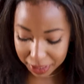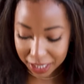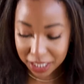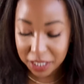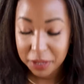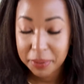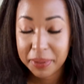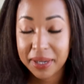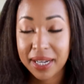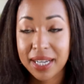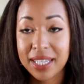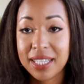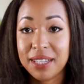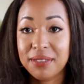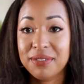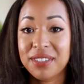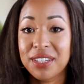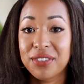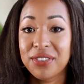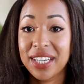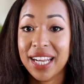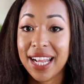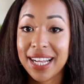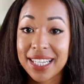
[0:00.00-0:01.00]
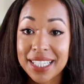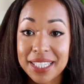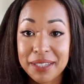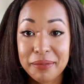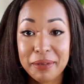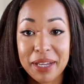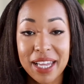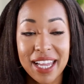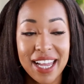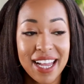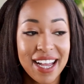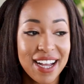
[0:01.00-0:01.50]
my experience after relaxing
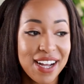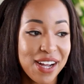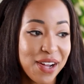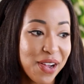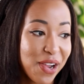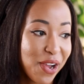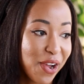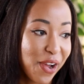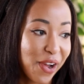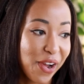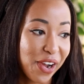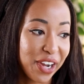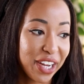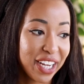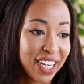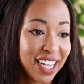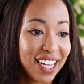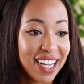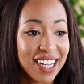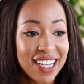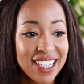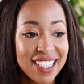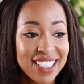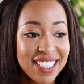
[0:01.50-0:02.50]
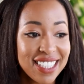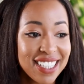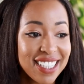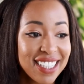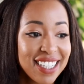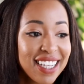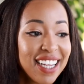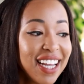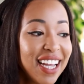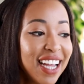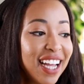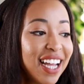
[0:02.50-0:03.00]
my hair. Guys,
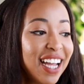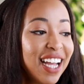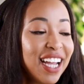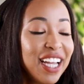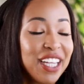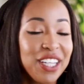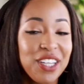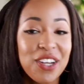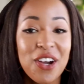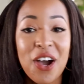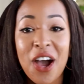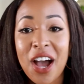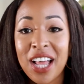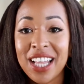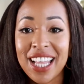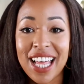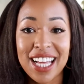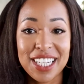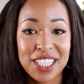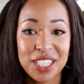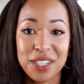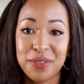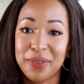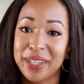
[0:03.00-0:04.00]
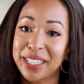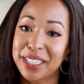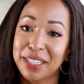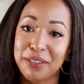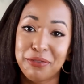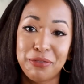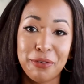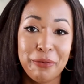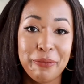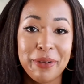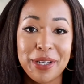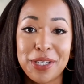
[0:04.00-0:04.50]
y'all are just waiting
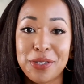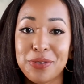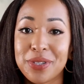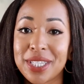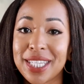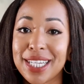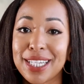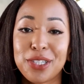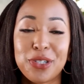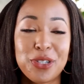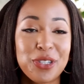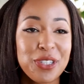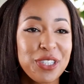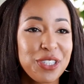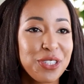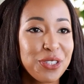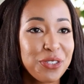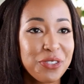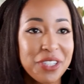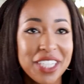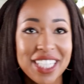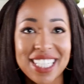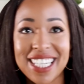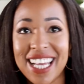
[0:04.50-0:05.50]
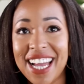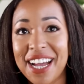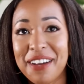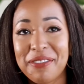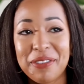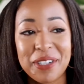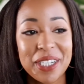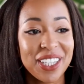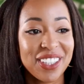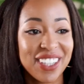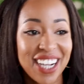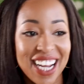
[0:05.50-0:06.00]
for me to say don't do it. I have
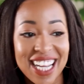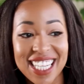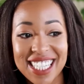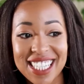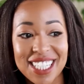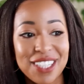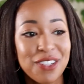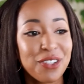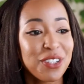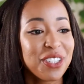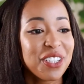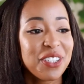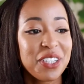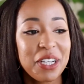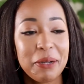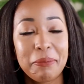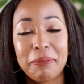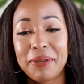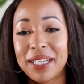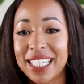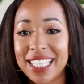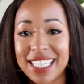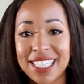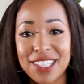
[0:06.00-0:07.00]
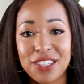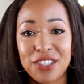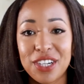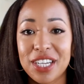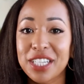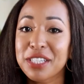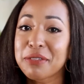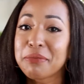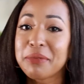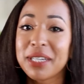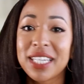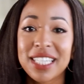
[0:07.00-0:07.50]
regrets. Don't do it, please.
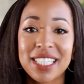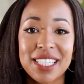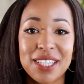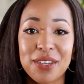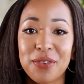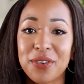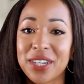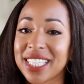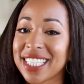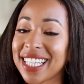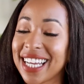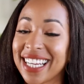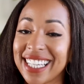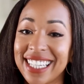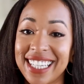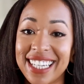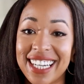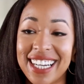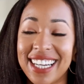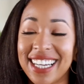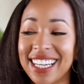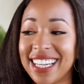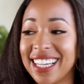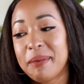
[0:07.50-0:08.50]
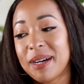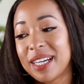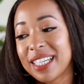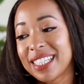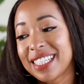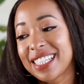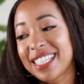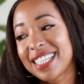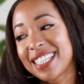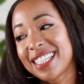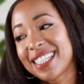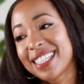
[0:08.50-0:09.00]
Trust me, it's the worst idea.
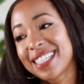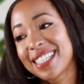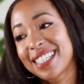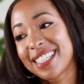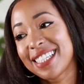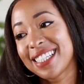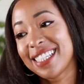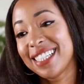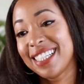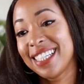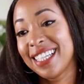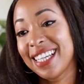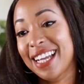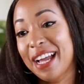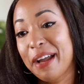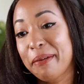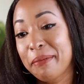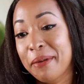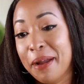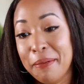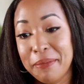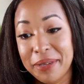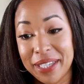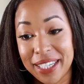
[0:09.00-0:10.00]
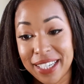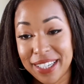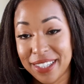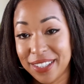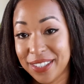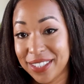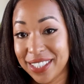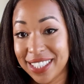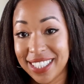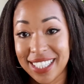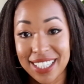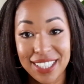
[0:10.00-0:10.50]
But I'm coming here
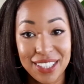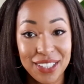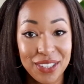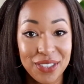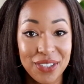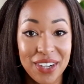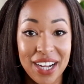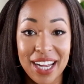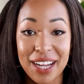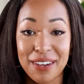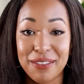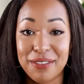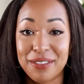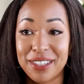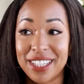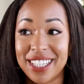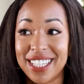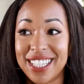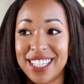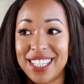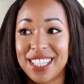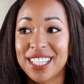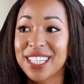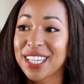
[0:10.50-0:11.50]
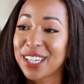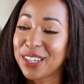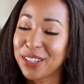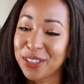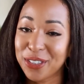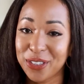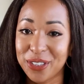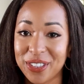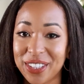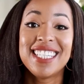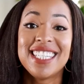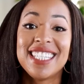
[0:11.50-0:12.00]
to tell you I have
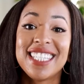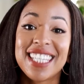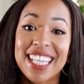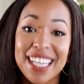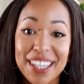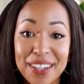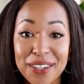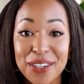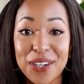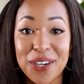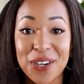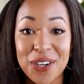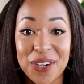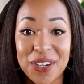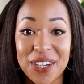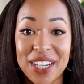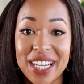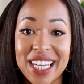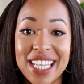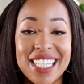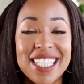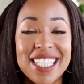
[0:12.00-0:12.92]
zero